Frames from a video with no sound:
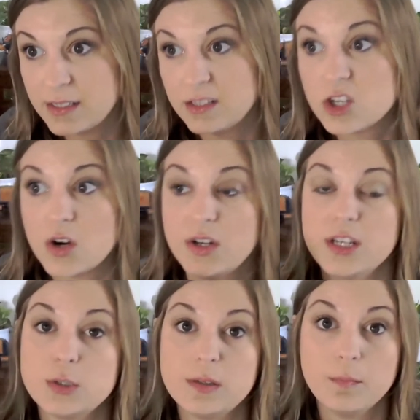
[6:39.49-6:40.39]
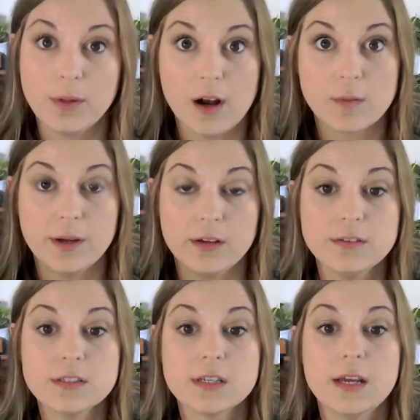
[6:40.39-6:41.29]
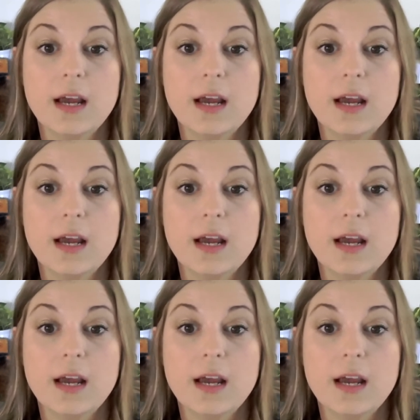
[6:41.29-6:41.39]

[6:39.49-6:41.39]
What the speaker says: and turn it into a blog post.